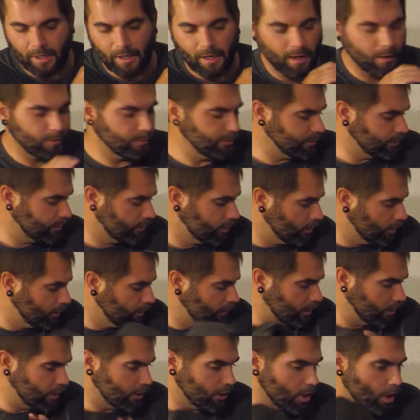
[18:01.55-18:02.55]
and I was
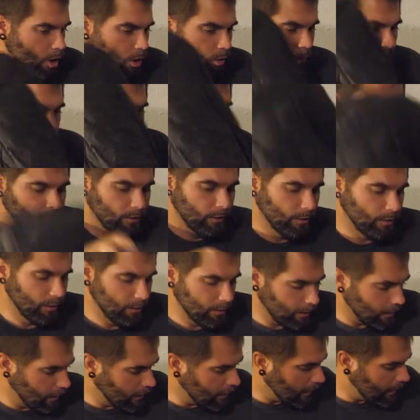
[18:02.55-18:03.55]
good to go.
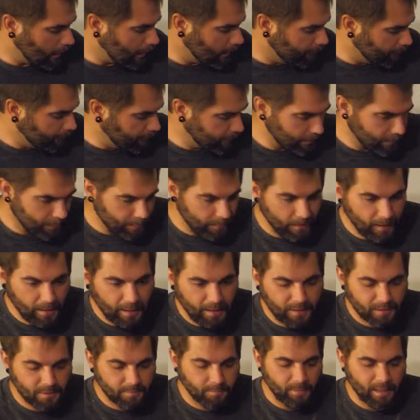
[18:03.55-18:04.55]
Um,
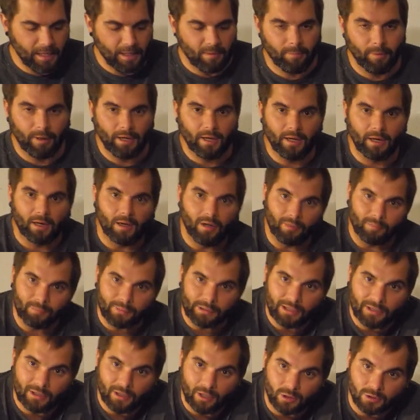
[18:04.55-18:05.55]
it's made by a
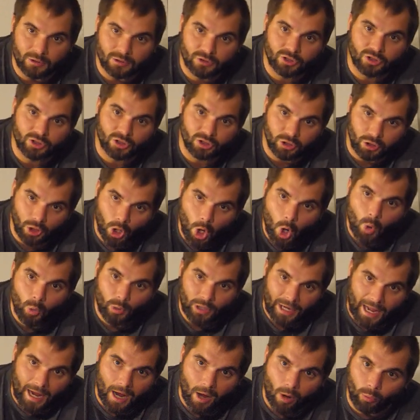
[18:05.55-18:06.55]
company called Slow
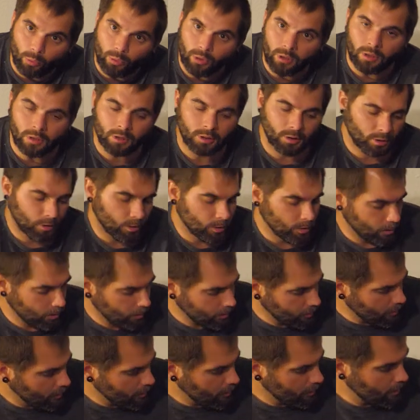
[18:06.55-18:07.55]
Down,
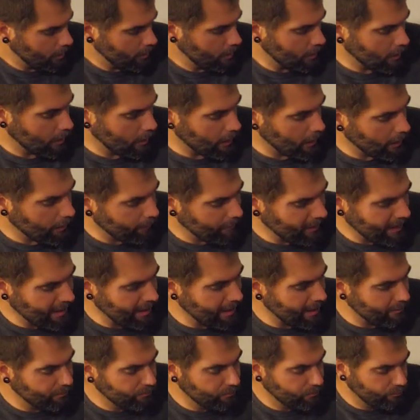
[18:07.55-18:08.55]
um,
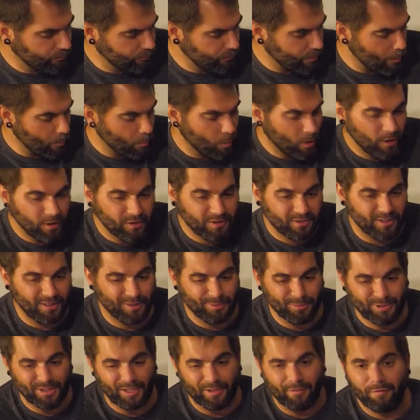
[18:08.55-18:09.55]
and I, I want to say
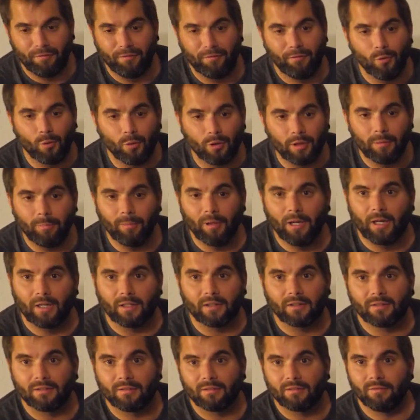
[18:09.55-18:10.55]
it was like 40
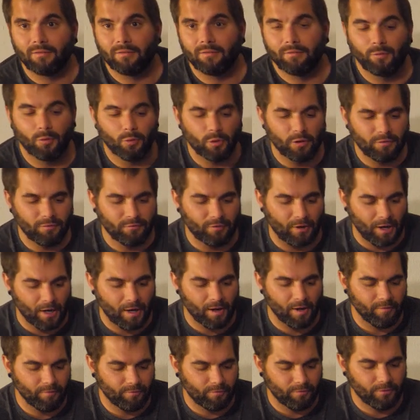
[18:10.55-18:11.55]
bucks,
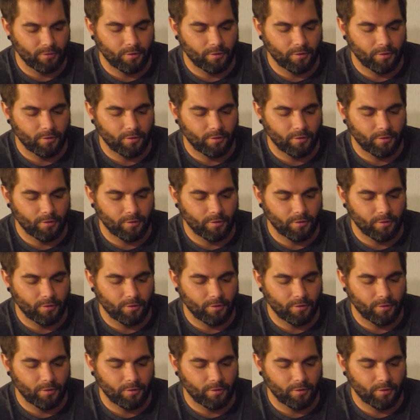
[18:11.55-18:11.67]
45